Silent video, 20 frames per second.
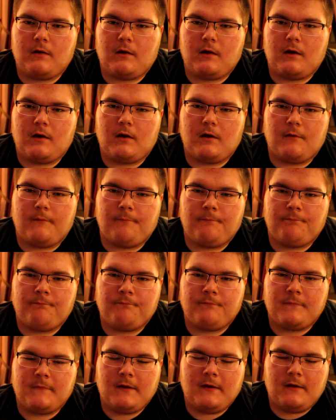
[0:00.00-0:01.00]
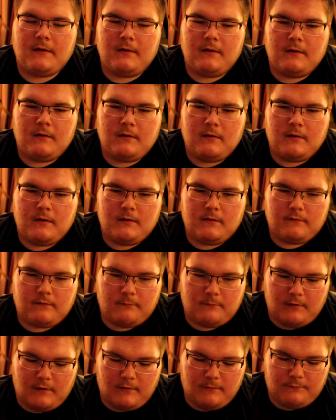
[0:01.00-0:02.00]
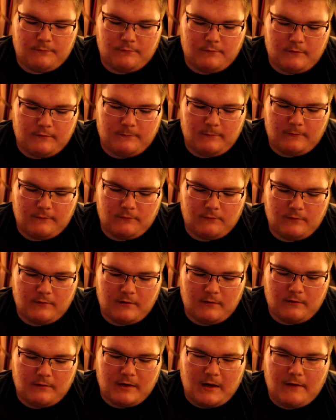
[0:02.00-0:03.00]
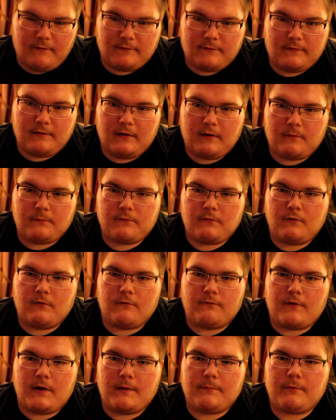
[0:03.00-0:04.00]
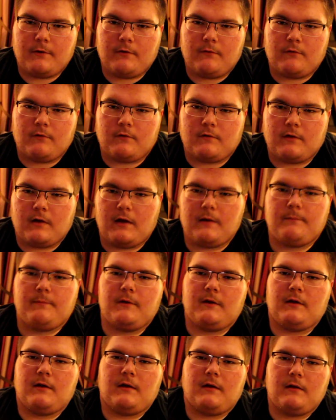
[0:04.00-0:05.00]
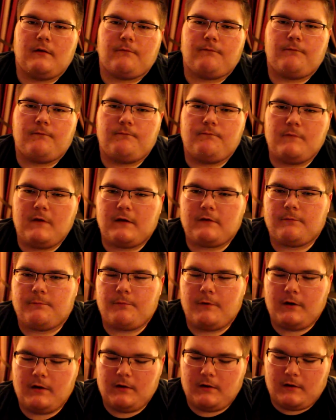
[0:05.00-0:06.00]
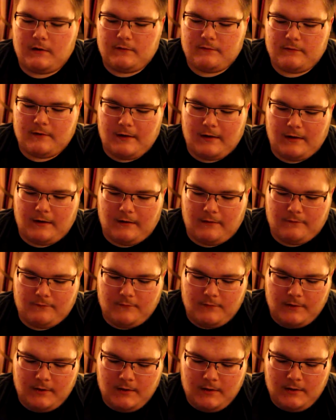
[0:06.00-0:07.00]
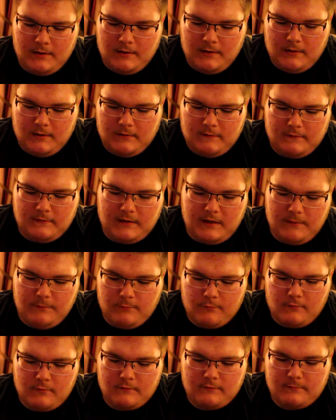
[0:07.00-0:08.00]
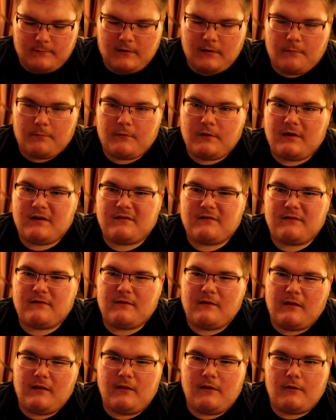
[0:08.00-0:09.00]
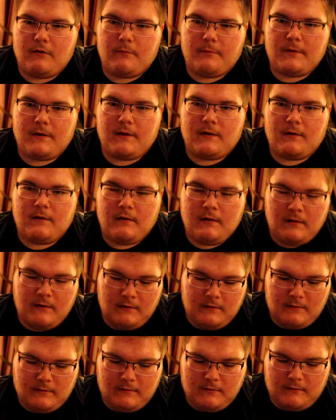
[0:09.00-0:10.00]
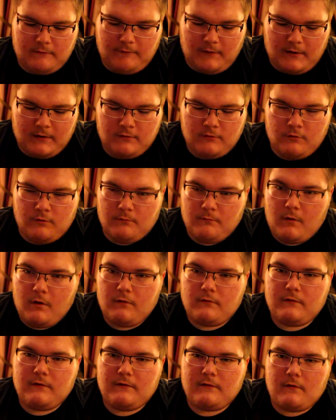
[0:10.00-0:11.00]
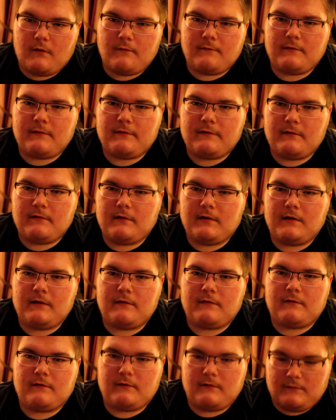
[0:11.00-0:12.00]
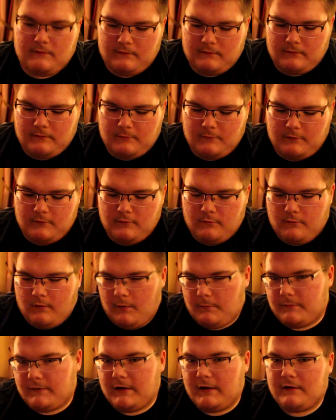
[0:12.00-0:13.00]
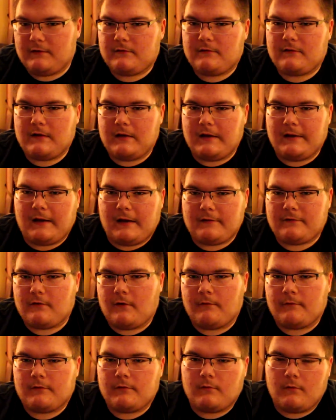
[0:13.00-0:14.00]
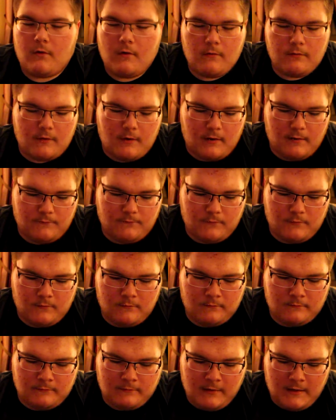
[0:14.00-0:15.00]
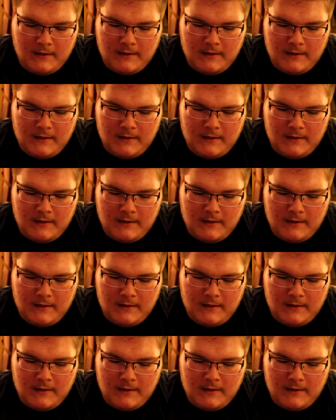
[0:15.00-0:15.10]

Sometimes, especially when you're going to have it set up so it'll vibrate when you're typing. It's pretty nice to have. The keyboard's been upgraded a little bit. They've added new emojis, obviously, since some of the newer updates, and that's obviously on all the iPhones.